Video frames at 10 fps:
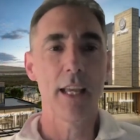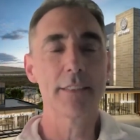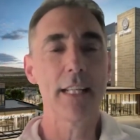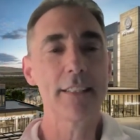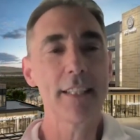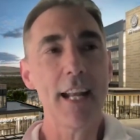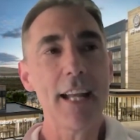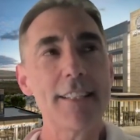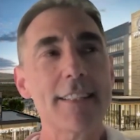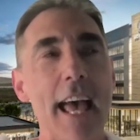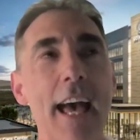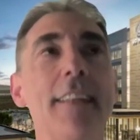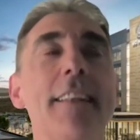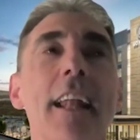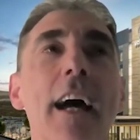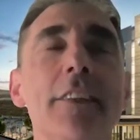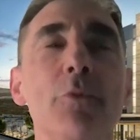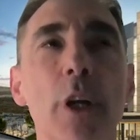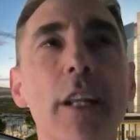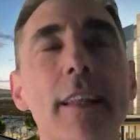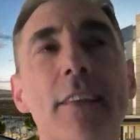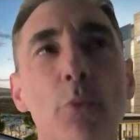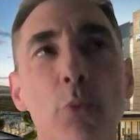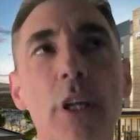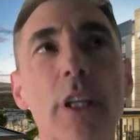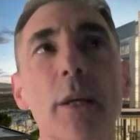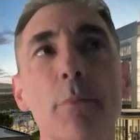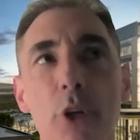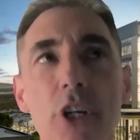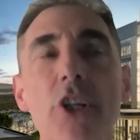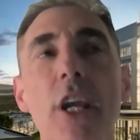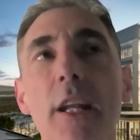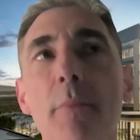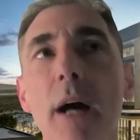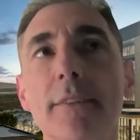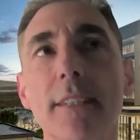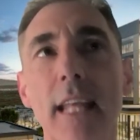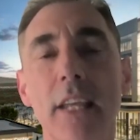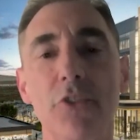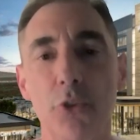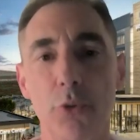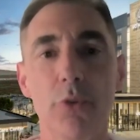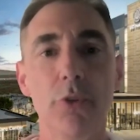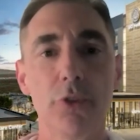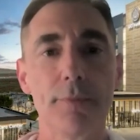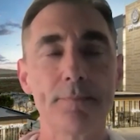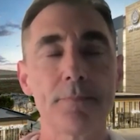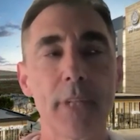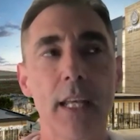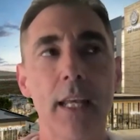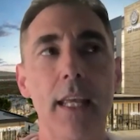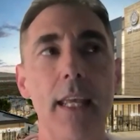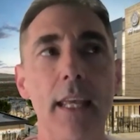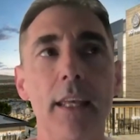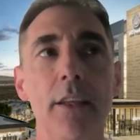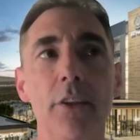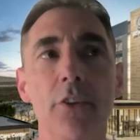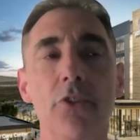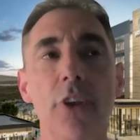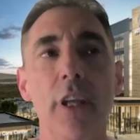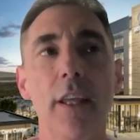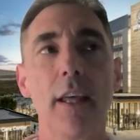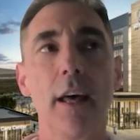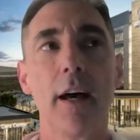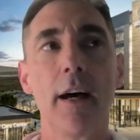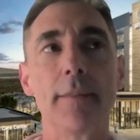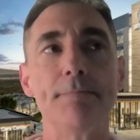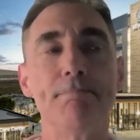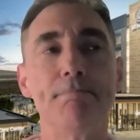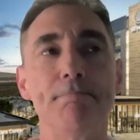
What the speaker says: And can I just add that one of the things I really appreciate about today's students is um,